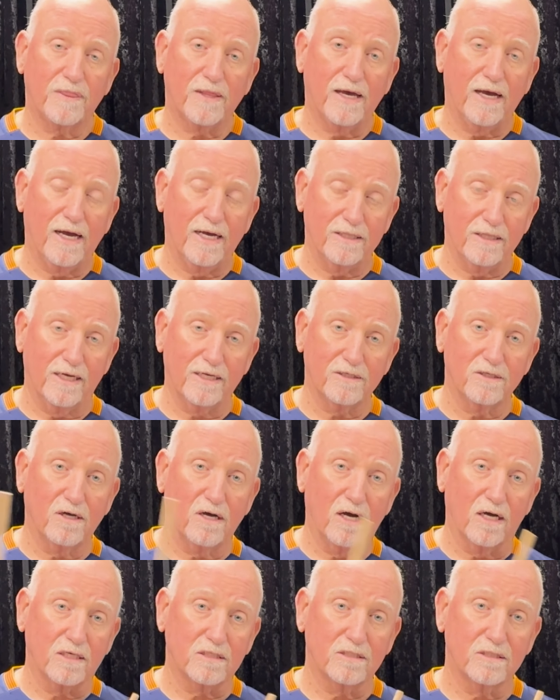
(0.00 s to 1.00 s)
I like
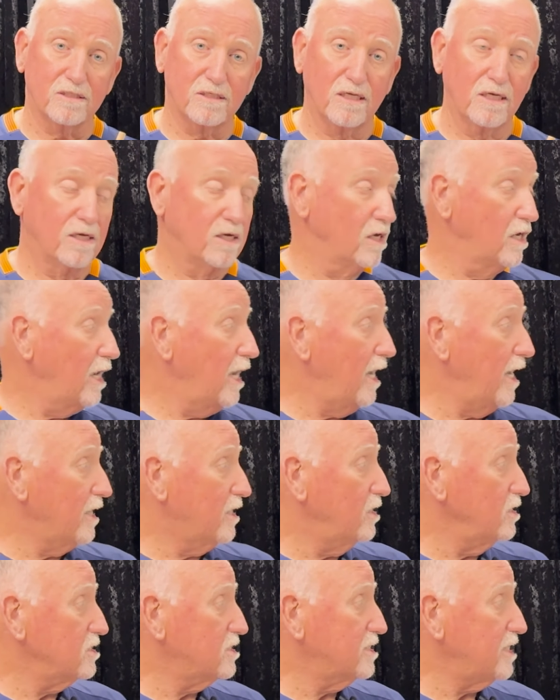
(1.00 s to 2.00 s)
dogs. I
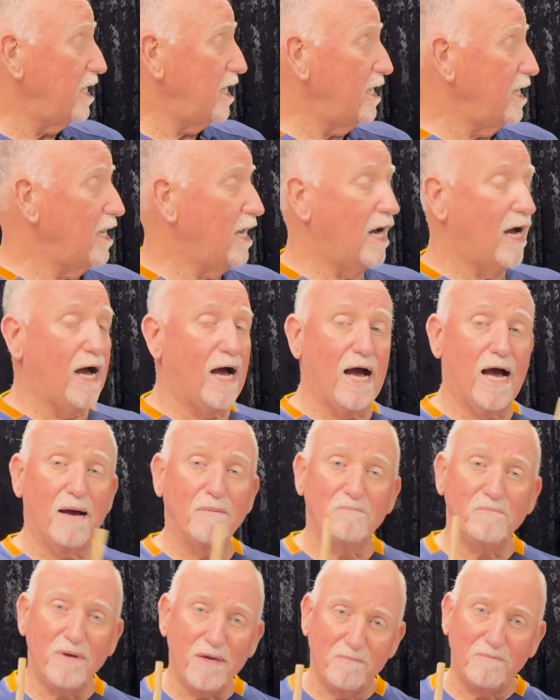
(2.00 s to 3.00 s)
could say, a
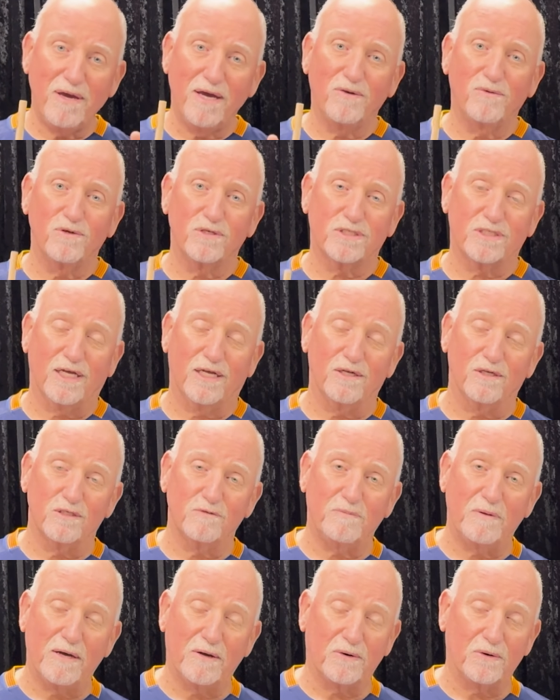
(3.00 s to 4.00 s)
mí me gustan los
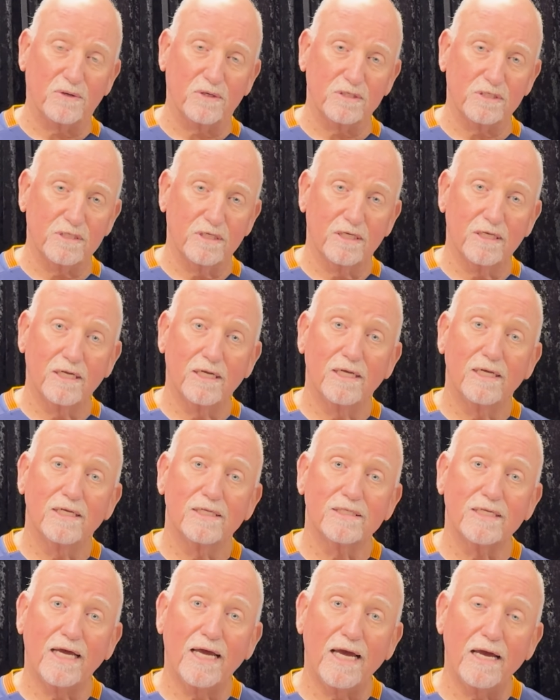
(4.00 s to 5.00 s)
perros,
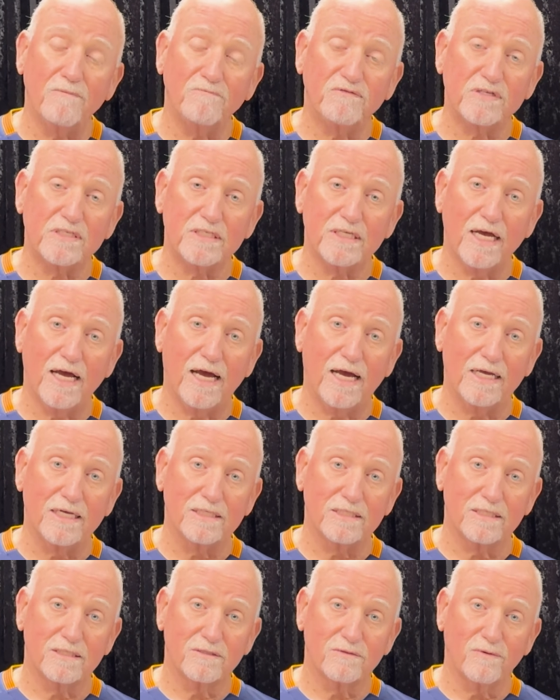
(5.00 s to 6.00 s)
to
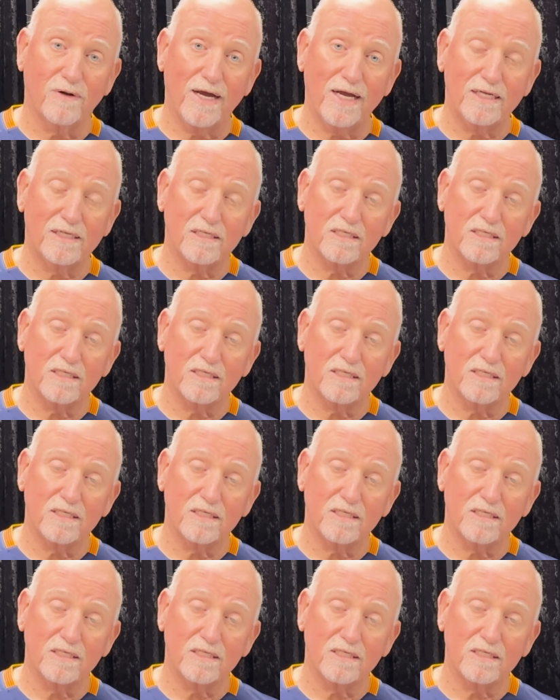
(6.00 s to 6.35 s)
emphasize, right?